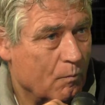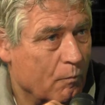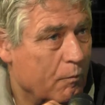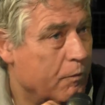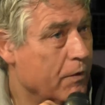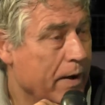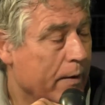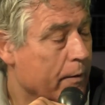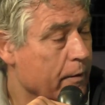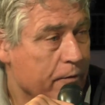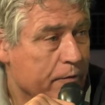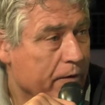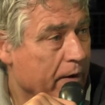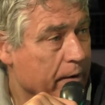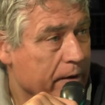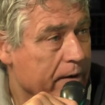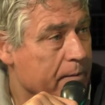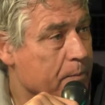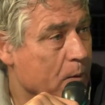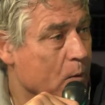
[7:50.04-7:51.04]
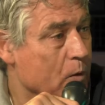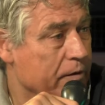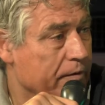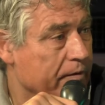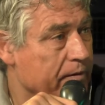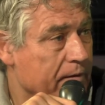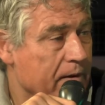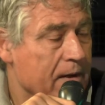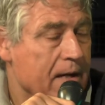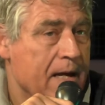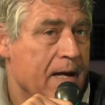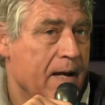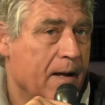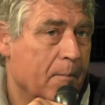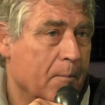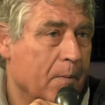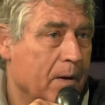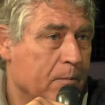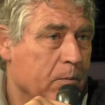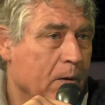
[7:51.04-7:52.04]
Very, very important.
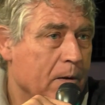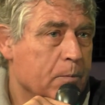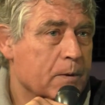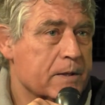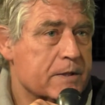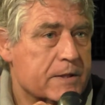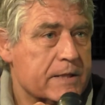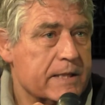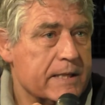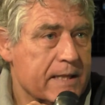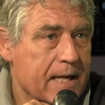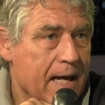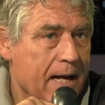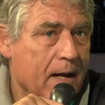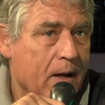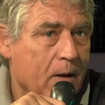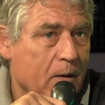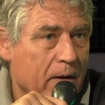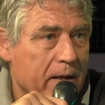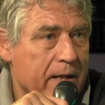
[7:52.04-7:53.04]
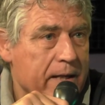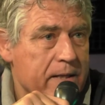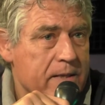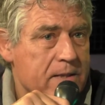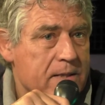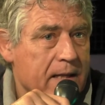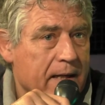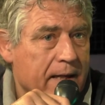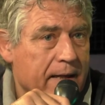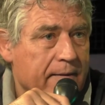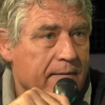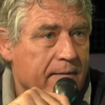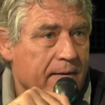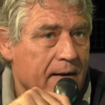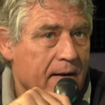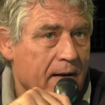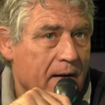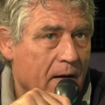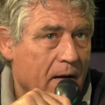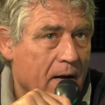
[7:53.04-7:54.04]
But what we see now is that,
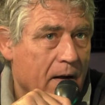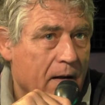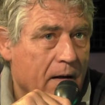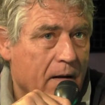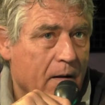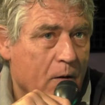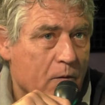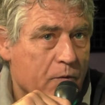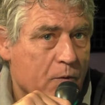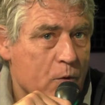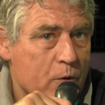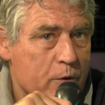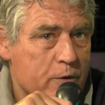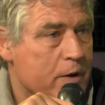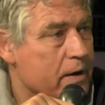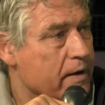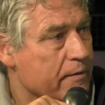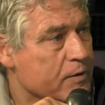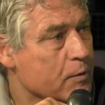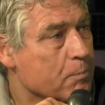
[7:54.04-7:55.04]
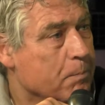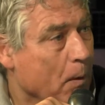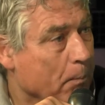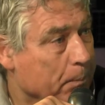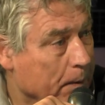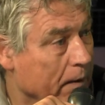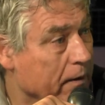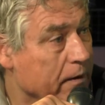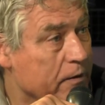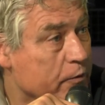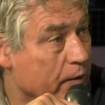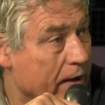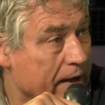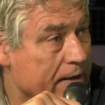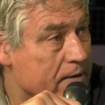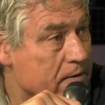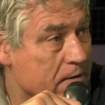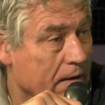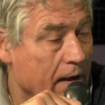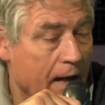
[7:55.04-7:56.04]
of course, you have the popular
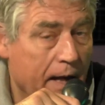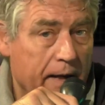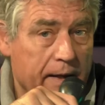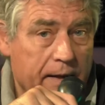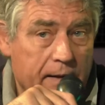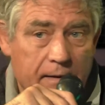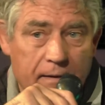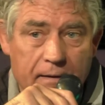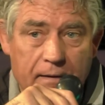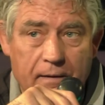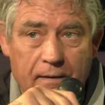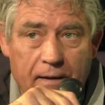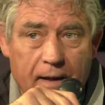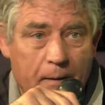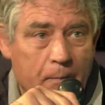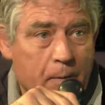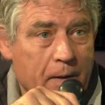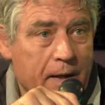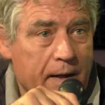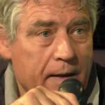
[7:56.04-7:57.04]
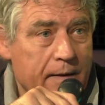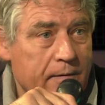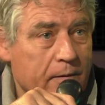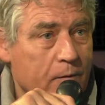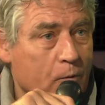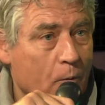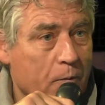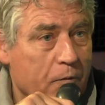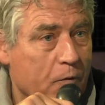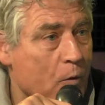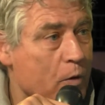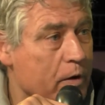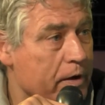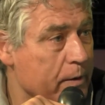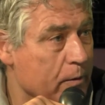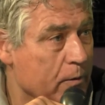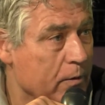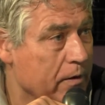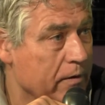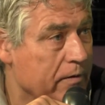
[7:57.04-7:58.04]
tracks like we had the top
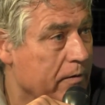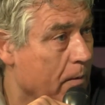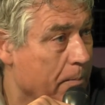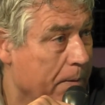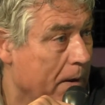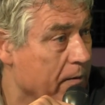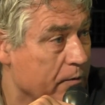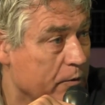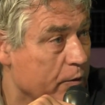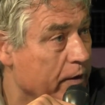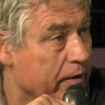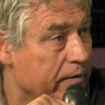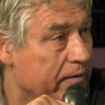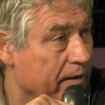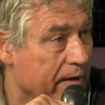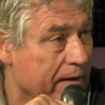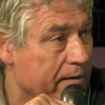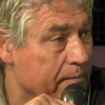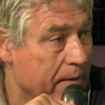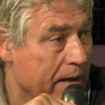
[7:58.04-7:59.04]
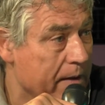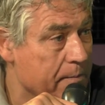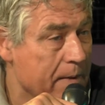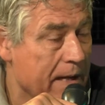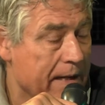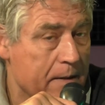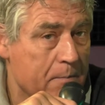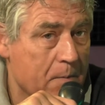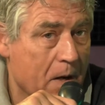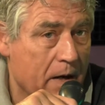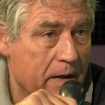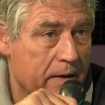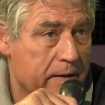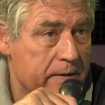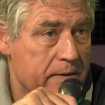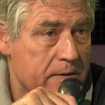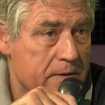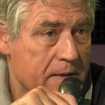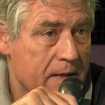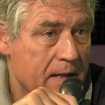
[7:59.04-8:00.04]
40 or the top 100 in many
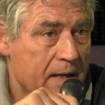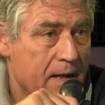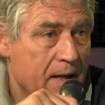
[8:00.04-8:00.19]
markets.